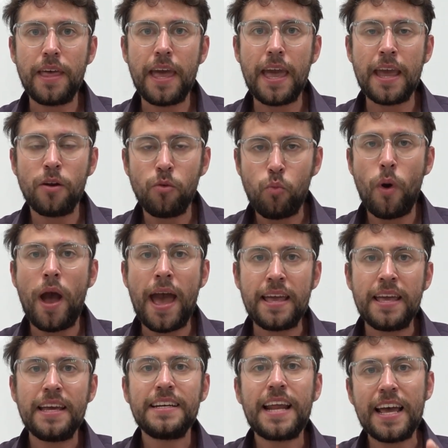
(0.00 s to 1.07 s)
in a
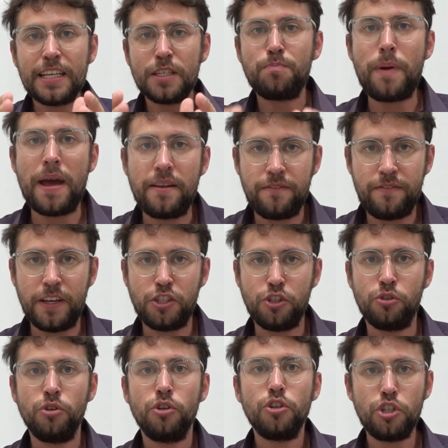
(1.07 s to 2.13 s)
way that is beneficial
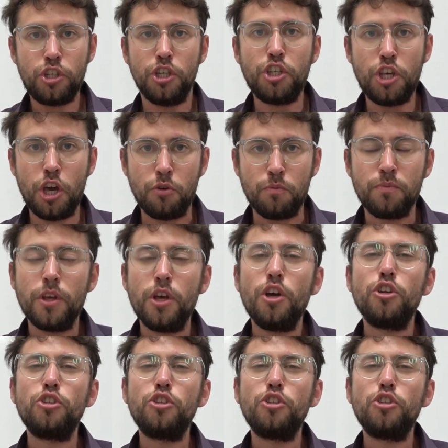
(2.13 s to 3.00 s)
to you.